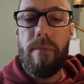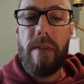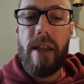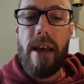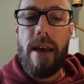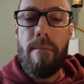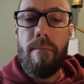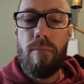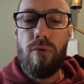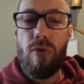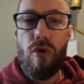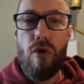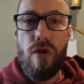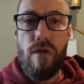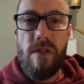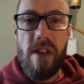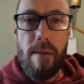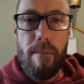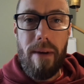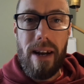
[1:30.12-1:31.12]

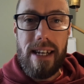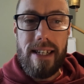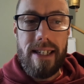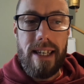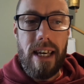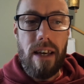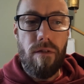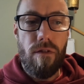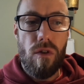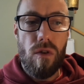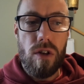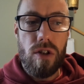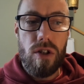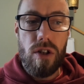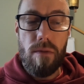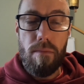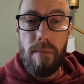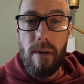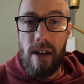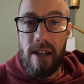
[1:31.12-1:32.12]
improve the ability for us
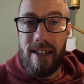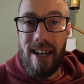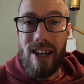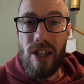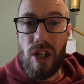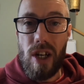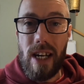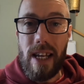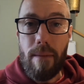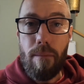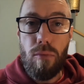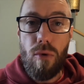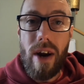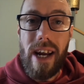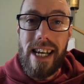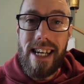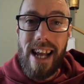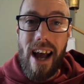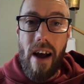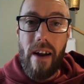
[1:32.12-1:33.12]
to essentially
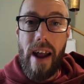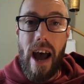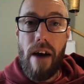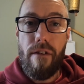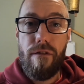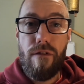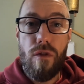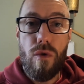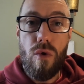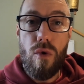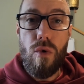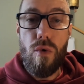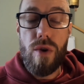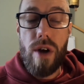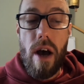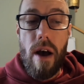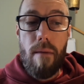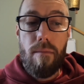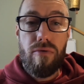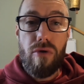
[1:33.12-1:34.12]
break down our food,
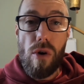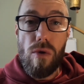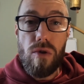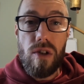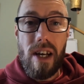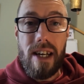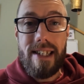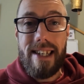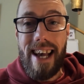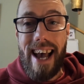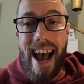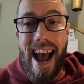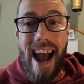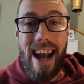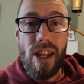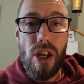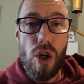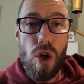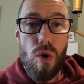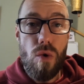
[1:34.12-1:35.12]
process it
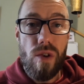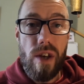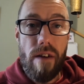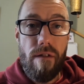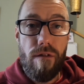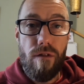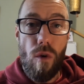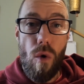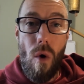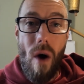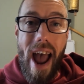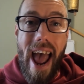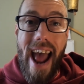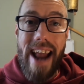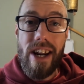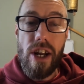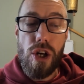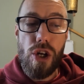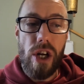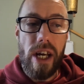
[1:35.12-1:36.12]
and use it for
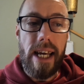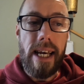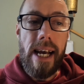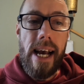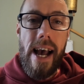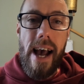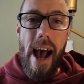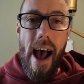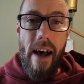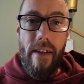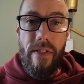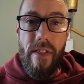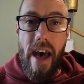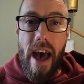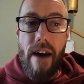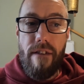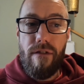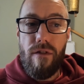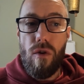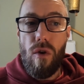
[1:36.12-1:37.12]
energy, and
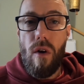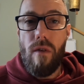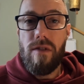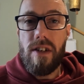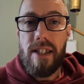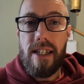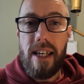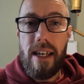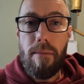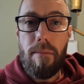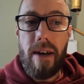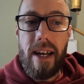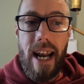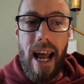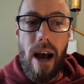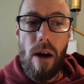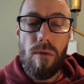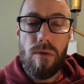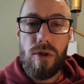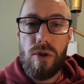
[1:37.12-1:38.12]
therefore obviously being
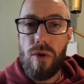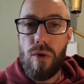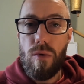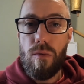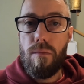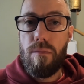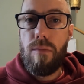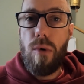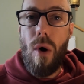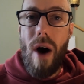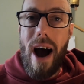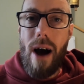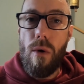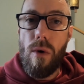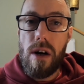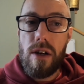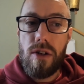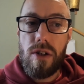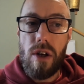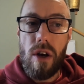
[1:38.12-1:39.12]
able to put
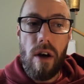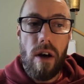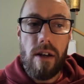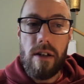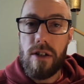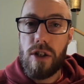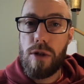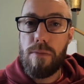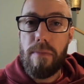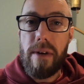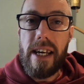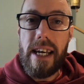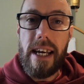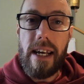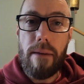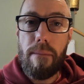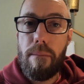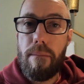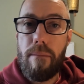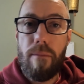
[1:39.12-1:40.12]
out a certain
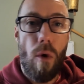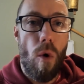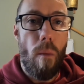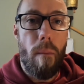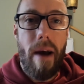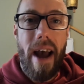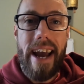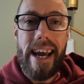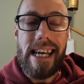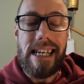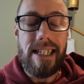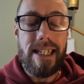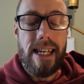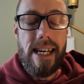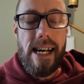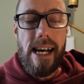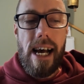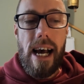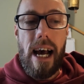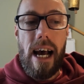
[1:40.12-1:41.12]
speed or pace
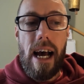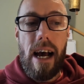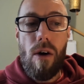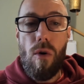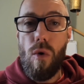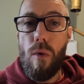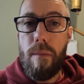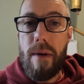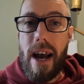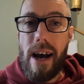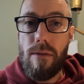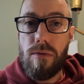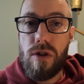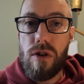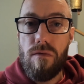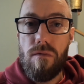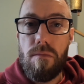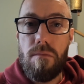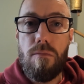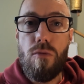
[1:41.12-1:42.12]
or be able
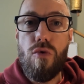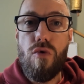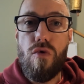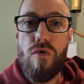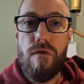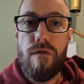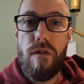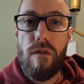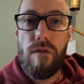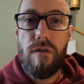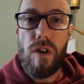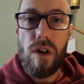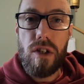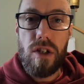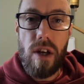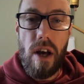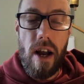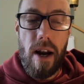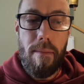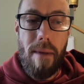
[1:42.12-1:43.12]
to move for a
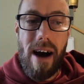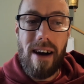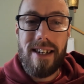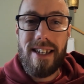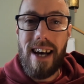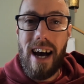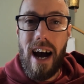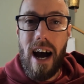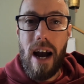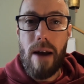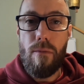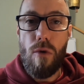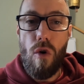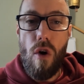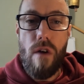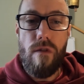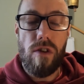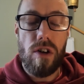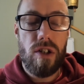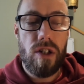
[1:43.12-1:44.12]
certain amount of time or
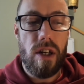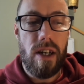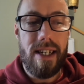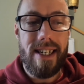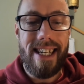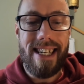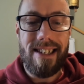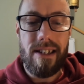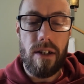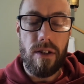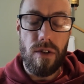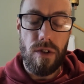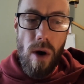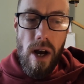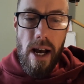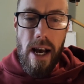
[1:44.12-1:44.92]
over a certain distance.